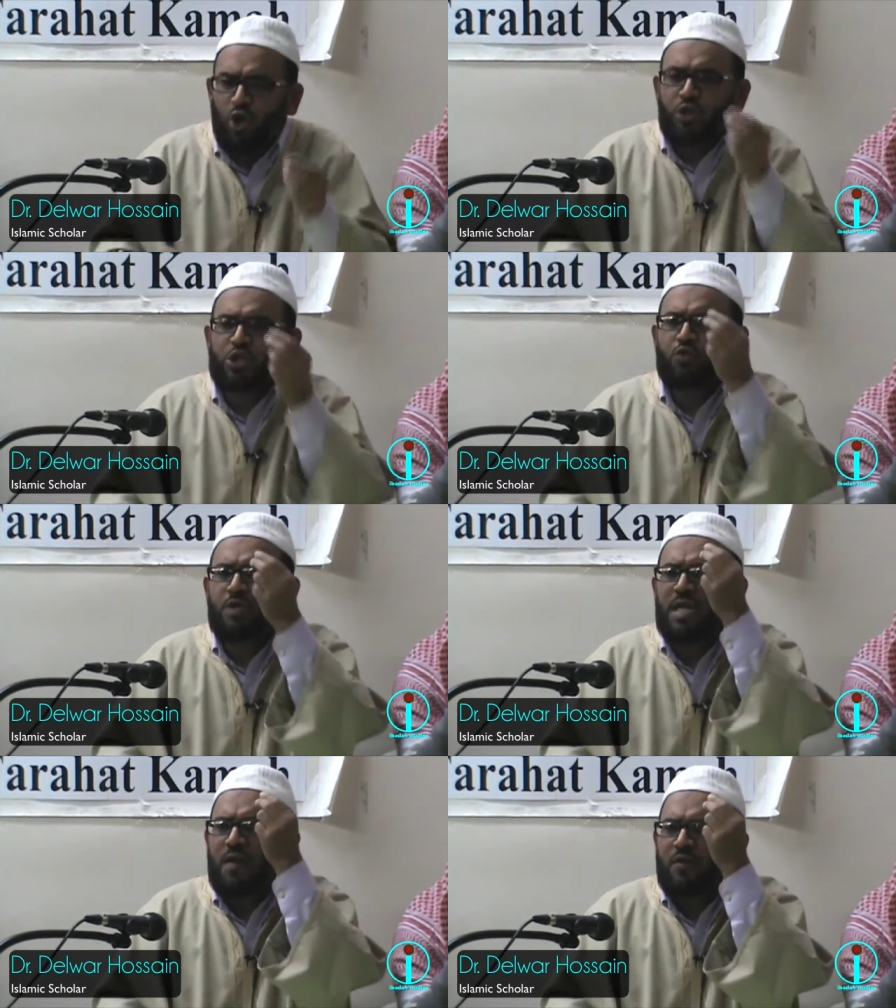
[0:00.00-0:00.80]
No
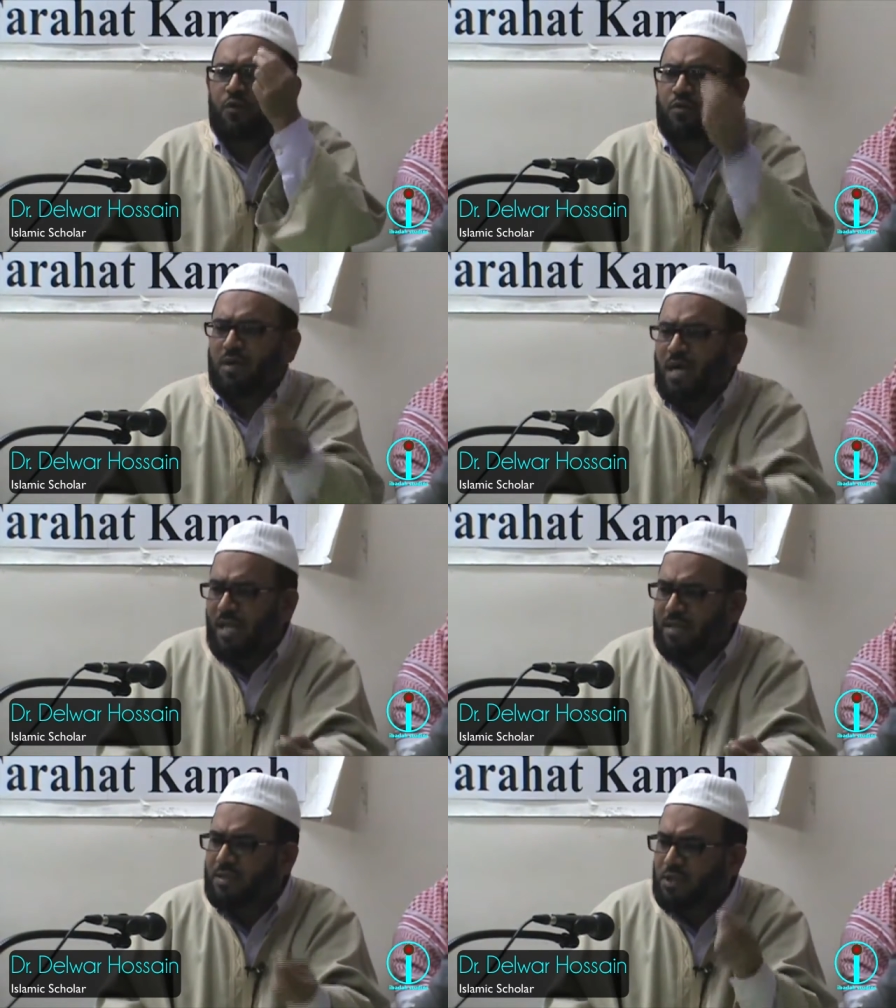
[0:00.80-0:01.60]
student ever go to the
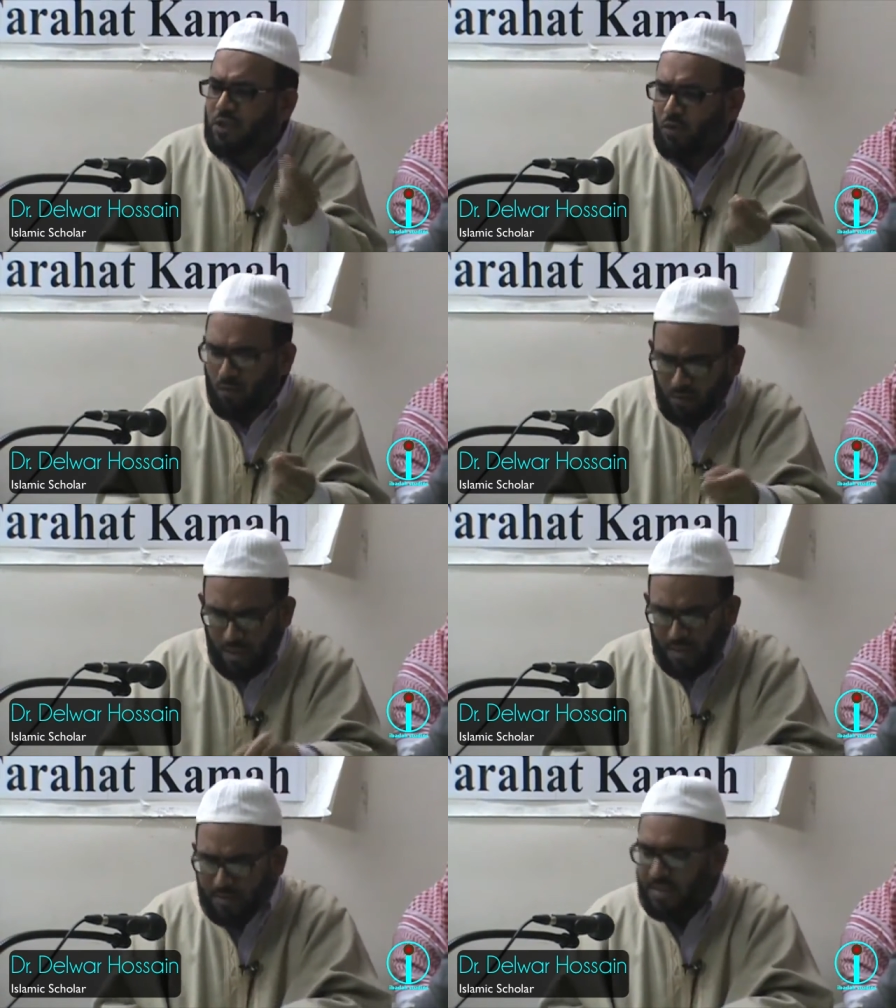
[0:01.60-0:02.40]
college and school
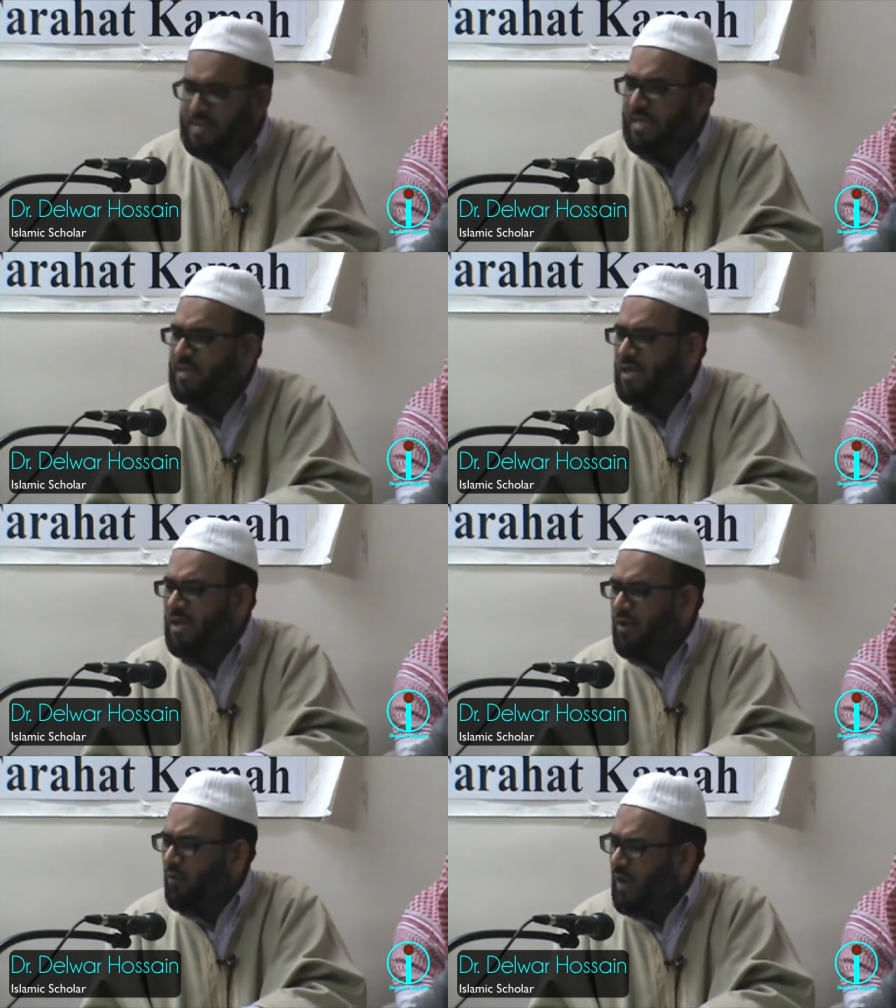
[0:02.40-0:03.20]
says that
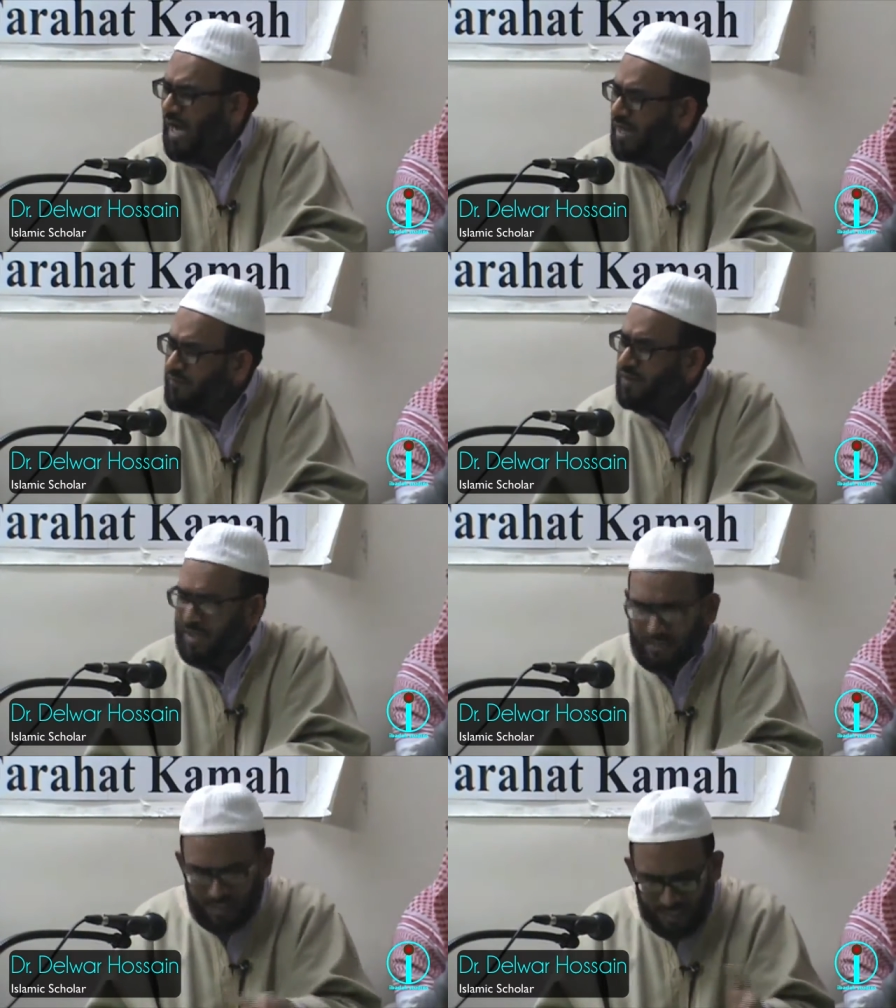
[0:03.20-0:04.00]
oh, I have
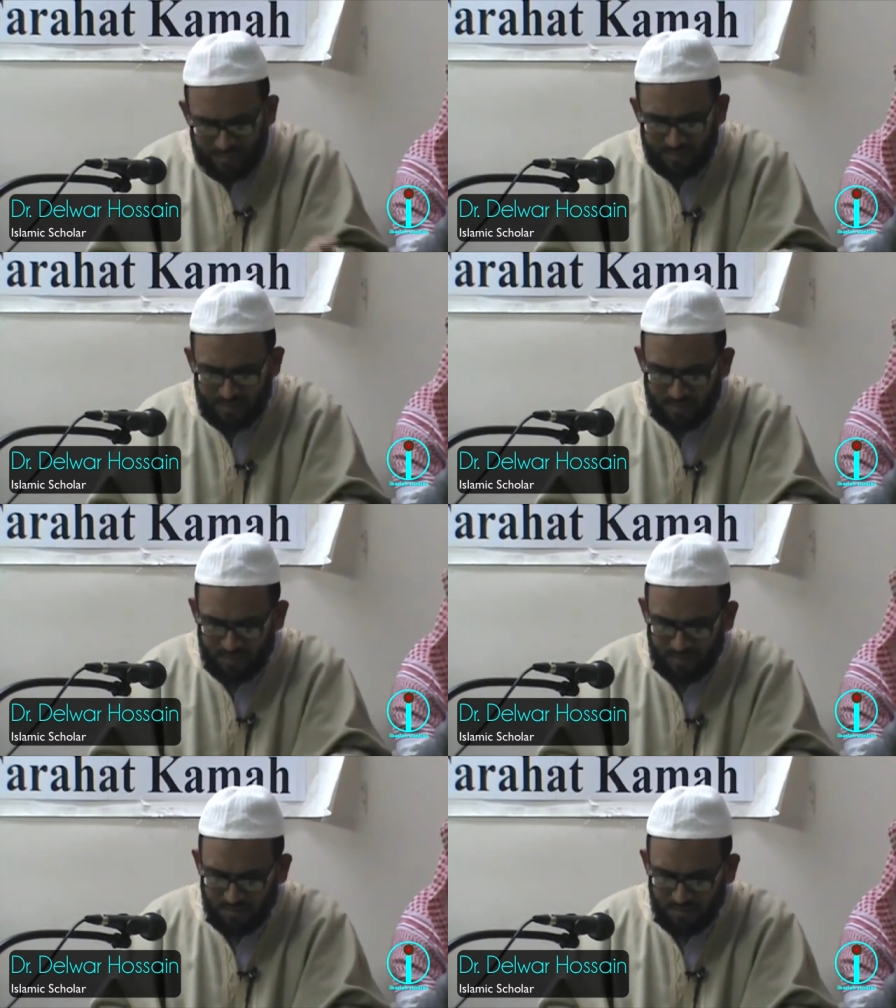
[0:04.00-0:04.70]
took a test.